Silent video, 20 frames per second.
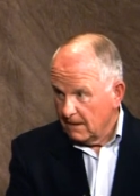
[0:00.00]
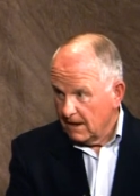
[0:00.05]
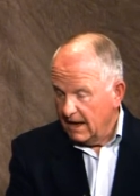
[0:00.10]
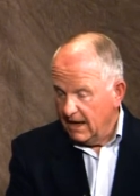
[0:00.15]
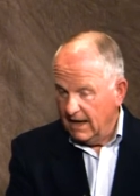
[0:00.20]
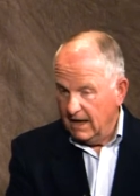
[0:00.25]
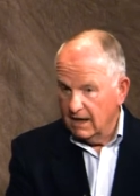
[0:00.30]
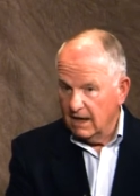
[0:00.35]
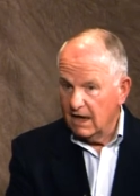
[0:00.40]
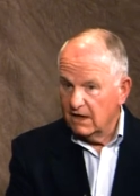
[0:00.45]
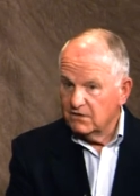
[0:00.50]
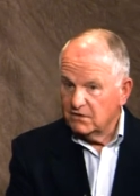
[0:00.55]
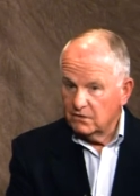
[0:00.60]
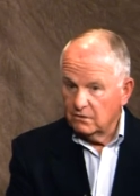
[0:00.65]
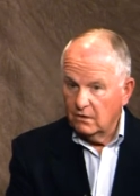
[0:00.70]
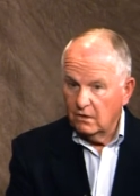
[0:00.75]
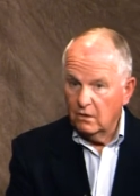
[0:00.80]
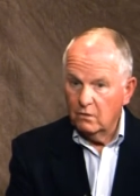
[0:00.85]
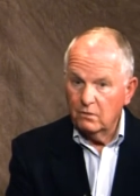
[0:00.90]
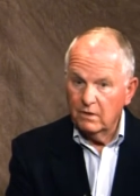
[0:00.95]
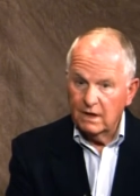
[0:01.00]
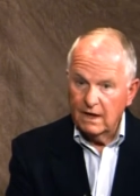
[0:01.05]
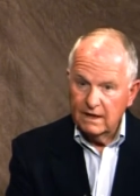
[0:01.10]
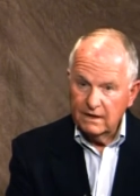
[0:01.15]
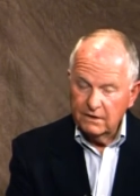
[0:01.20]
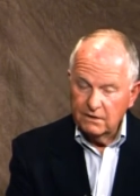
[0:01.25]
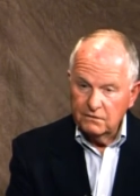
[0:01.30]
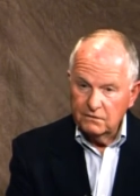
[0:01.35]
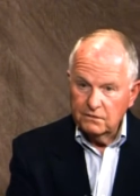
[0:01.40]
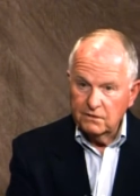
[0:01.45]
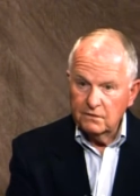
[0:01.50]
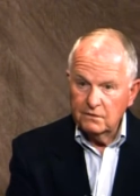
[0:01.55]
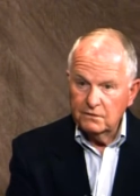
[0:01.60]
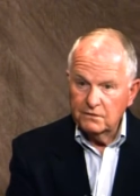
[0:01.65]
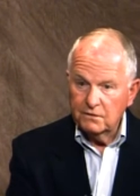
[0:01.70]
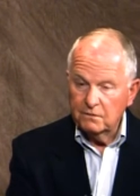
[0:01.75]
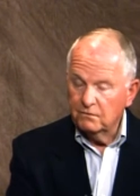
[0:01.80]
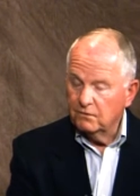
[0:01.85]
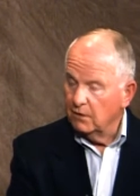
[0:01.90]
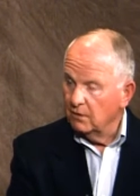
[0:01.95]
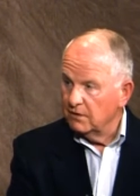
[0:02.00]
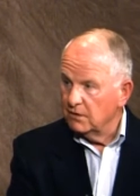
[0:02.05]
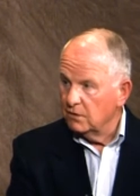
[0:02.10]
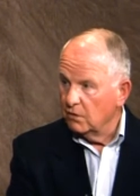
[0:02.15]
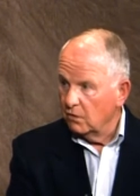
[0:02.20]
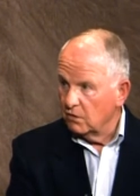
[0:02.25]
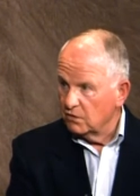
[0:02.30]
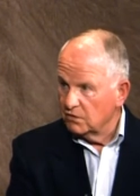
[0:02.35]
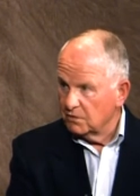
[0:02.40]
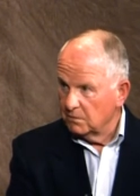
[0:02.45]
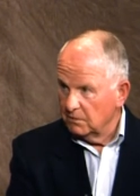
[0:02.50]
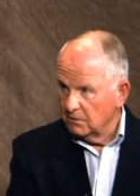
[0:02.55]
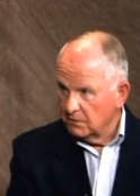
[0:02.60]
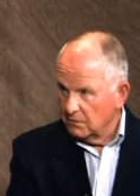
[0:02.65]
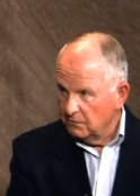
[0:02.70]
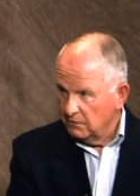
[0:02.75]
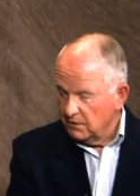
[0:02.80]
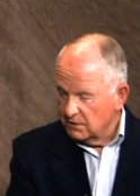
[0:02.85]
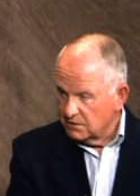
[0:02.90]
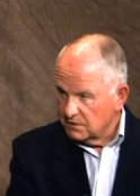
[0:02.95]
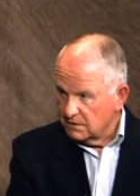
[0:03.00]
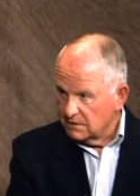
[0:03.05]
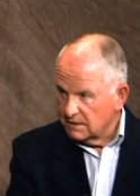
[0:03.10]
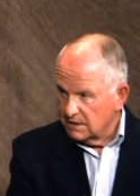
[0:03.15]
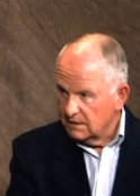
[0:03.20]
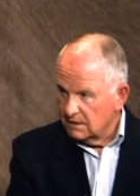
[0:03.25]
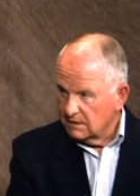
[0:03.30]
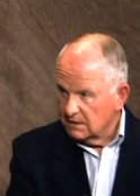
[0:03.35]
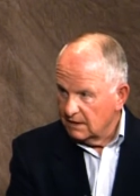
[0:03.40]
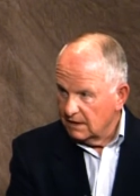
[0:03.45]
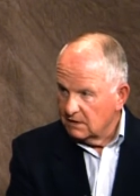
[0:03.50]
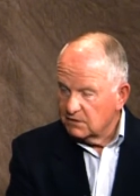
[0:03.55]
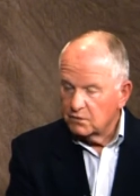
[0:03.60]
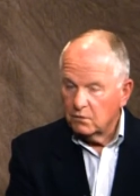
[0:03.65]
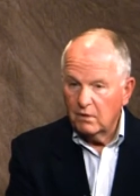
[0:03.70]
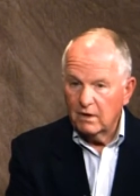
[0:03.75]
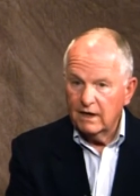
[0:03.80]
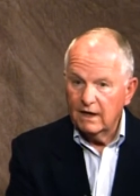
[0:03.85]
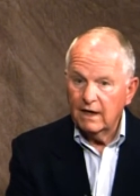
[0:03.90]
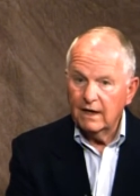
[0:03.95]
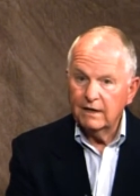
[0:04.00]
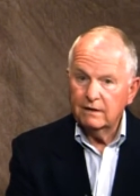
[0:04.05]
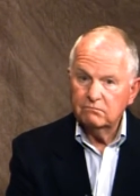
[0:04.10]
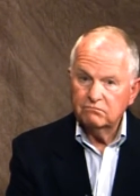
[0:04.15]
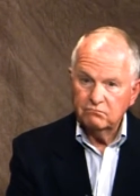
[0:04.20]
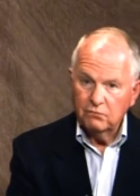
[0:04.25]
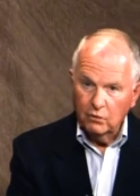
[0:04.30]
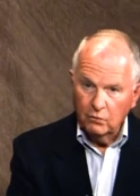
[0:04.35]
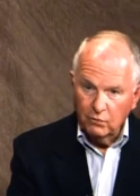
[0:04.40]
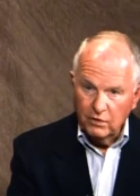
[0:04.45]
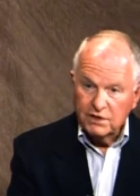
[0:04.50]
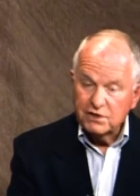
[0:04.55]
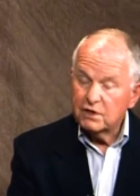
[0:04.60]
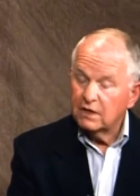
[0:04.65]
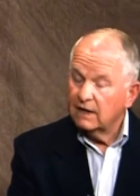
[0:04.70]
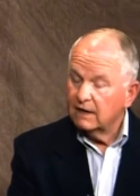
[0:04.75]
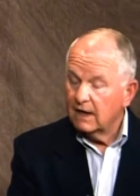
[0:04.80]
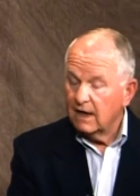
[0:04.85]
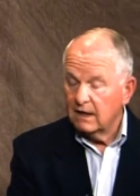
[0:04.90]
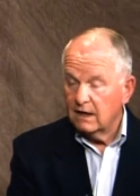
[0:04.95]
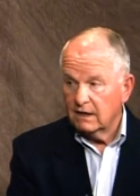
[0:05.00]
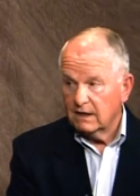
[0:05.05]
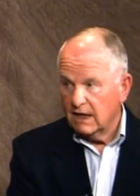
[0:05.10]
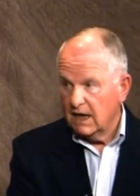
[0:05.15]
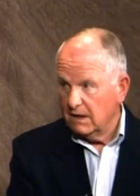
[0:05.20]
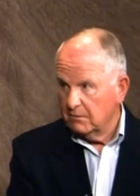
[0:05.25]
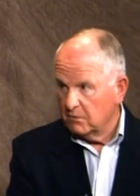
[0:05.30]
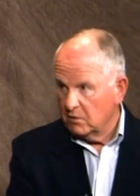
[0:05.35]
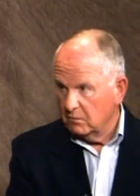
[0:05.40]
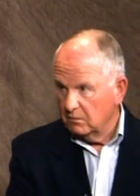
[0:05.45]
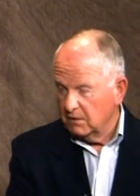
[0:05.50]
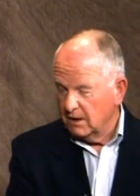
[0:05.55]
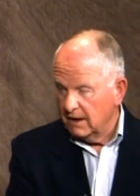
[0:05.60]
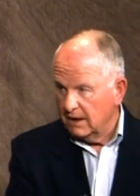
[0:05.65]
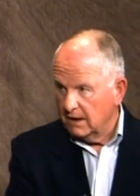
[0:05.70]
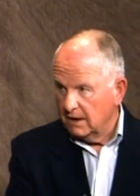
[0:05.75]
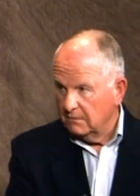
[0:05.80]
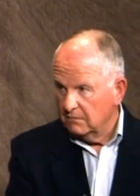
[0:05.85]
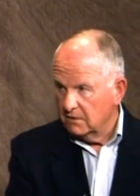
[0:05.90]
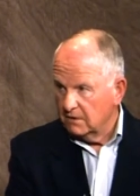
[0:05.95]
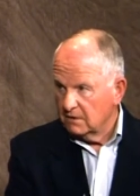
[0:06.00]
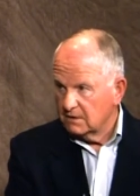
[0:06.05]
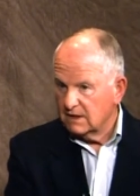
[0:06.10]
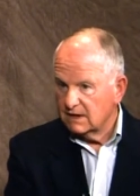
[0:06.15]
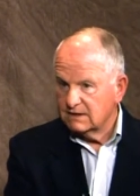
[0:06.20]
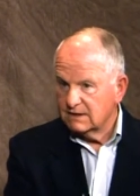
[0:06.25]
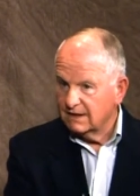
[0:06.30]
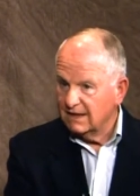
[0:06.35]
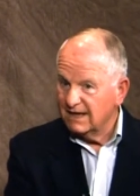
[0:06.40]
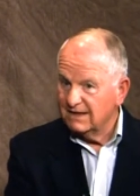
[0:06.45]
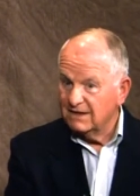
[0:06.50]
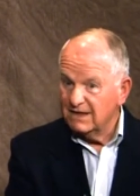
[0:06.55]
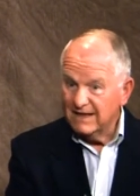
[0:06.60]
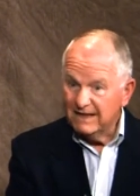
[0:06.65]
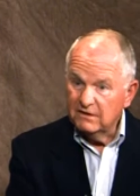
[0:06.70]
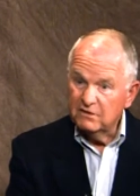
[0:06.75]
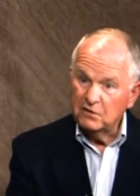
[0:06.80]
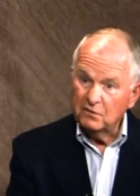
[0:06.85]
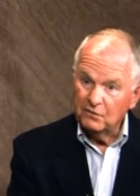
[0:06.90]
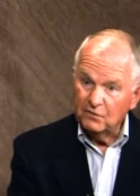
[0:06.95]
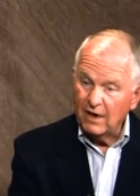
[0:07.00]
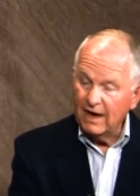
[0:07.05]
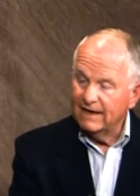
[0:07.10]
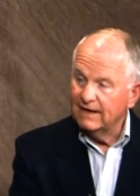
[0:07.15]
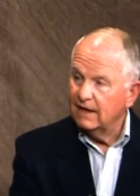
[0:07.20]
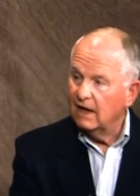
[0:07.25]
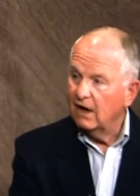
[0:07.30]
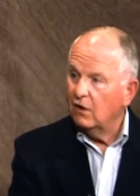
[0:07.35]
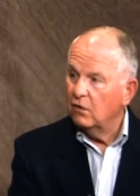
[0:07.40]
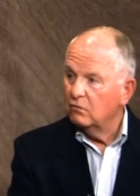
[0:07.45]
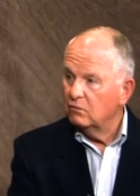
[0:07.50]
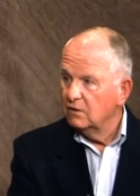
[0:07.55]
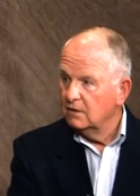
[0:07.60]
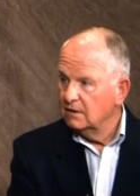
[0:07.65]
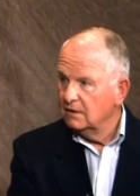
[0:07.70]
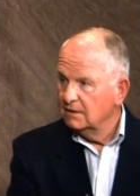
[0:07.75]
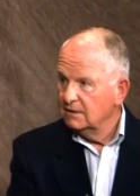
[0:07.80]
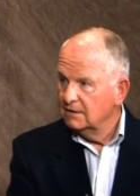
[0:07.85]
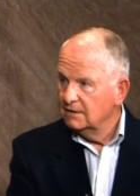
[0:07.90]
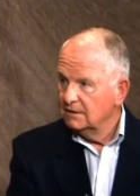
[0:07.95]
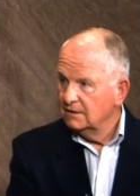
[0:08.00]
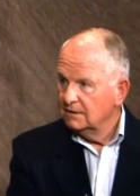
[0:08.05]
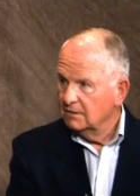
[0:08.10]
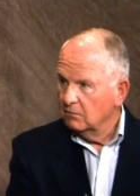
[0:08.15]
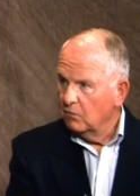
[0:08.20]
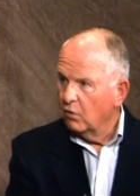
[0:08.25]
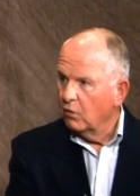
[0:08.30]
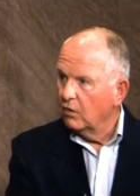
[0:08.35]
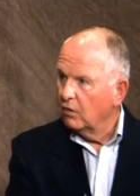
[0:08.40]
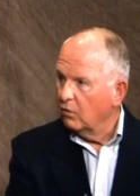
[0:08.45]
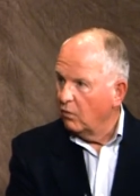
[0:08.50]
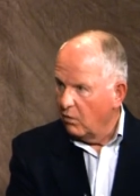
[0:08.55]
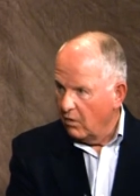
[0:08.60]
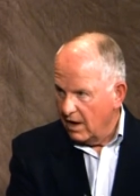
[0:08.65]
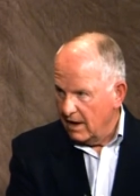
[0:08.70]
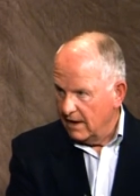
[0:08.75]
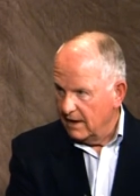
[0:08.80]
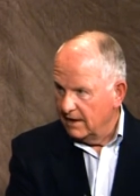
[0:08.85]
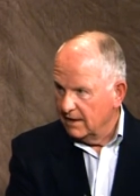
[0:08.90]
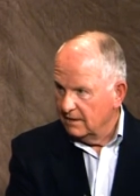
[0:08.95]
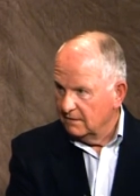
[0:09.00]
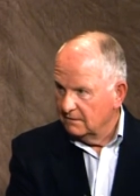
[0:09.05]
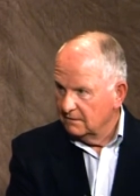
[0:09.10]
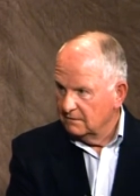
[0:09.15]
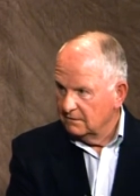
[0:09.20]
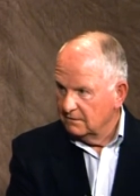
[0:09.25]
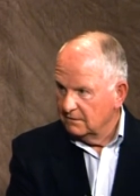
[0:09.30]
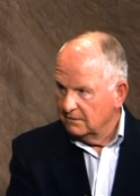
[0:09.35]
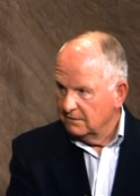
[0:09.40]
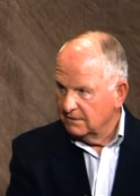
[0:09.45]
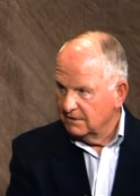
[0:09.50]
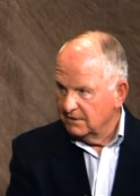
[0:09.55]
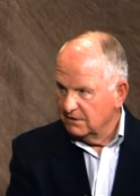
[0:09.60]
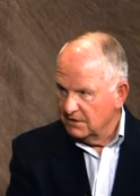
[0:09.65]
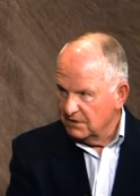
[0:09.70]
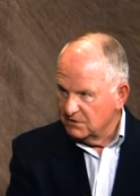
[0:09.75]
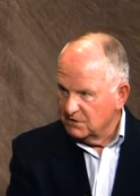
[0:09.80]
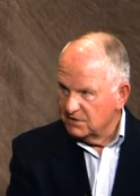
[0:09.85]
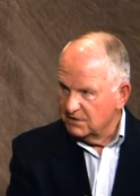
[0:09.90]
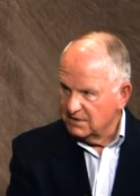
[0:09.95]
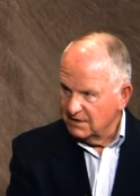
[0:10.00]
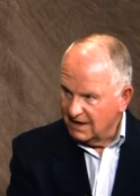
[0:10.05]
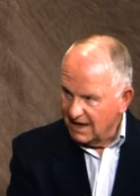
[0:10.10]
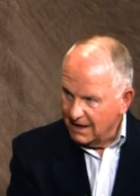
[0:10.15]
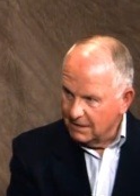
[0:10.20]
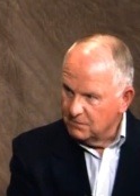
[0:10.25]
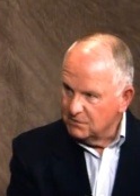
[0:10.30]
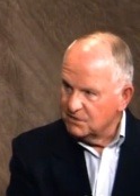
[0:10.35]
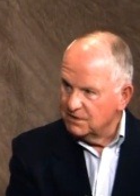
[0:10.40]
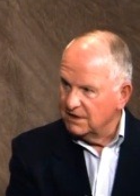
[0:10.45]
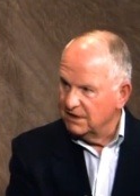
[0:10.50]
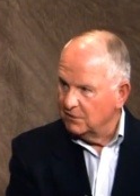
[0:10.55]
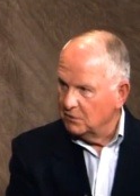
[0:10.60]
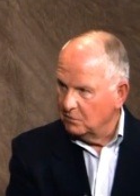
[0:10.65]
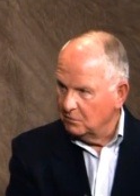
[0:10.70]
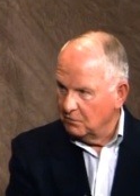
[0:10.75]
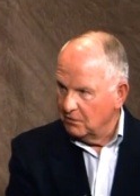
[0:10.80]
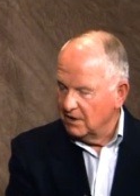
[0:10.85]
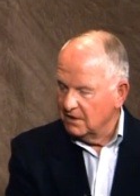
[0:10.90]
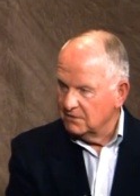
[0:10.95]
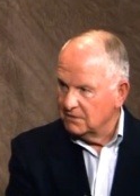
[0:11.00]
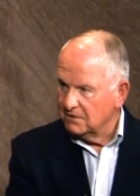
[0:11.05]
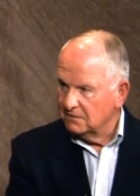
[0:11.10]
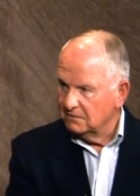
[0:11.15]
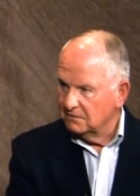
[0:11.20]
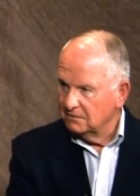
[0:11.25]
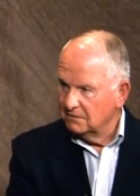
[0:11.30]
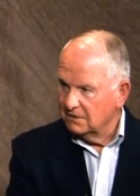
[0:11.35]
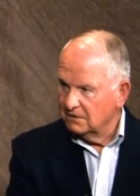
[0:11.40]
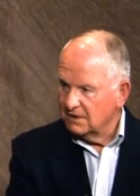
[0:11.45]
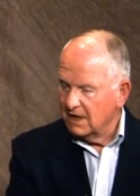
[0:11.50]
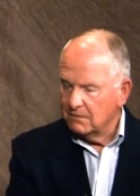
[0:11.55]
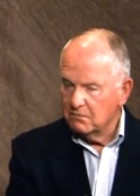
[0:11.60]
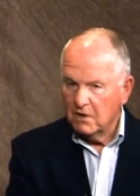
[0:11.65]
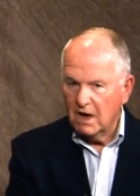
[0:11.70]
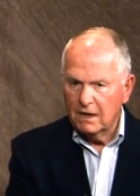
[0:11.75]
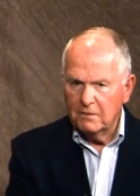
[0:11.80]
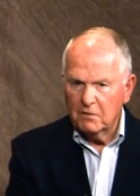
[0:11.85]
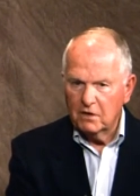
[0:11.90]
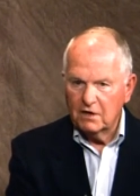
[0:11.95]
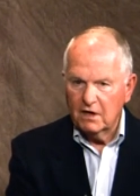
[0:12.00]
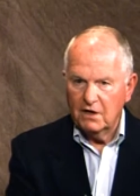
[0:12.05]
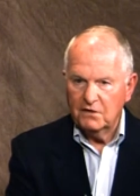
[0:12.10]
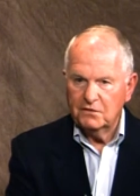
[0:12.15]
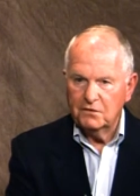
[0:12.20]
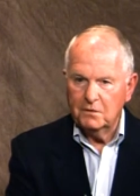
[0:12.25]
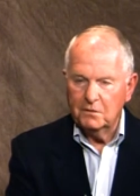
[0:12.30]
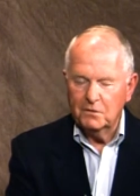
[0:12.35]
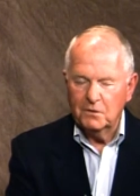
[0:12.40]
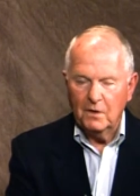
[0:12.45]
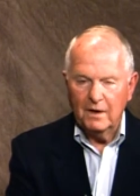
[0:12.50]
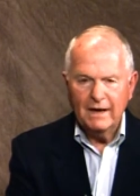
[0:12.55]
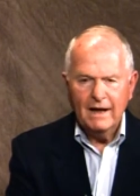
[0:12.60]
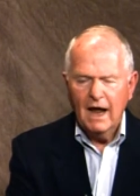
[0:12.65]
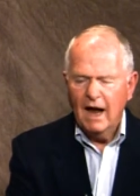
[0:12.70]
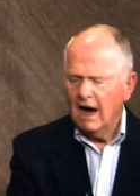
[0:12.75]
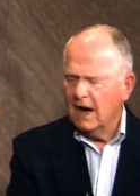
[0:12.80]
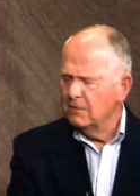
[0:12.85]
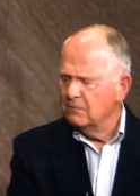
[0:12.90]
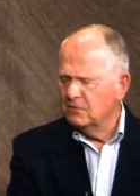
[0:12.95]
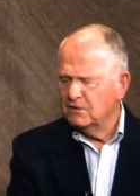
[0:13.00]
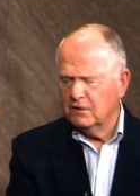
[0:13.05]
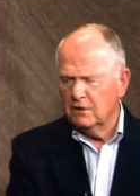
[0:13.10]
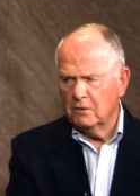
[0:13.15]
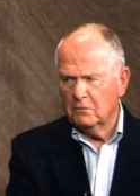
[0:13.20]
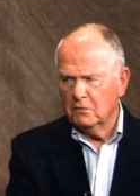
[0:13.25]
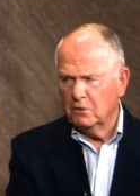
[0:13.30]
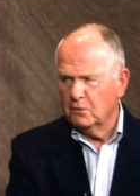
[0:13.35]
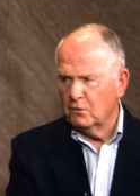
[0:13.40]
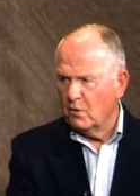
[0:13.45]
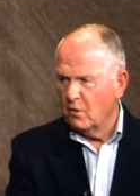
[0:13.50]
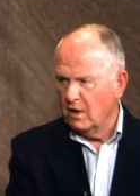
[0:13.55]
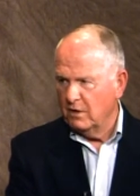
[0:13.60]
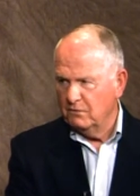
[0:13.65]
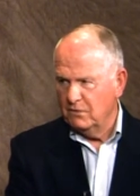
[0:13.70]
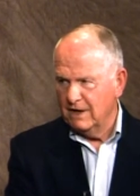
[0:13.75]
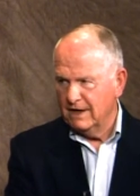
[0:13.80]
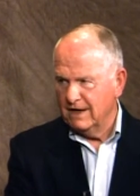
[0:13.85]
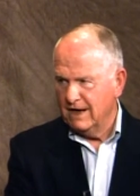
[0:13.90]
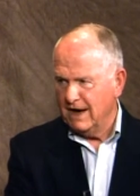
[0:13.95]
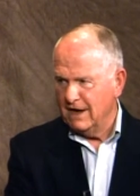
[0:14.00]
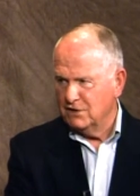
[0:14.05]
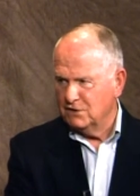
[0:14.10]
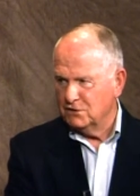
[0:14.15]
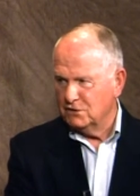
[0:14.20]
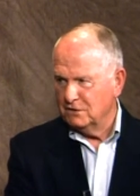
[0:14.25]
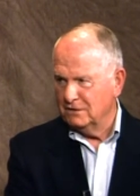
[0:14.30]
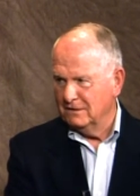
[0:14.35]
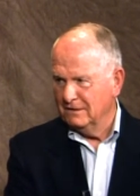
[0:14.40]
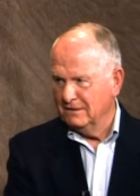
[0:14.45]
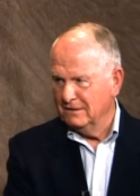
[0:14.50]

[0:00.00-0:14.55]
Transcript: and I saw what I considered some very noticeable deficiencies and that's why I originally got on capital planning because I said I need to find out more why the conditions that I'm seeing are present because I'm, I'm accustomed to it. I'm terrible to go on we vacation. We don't have, just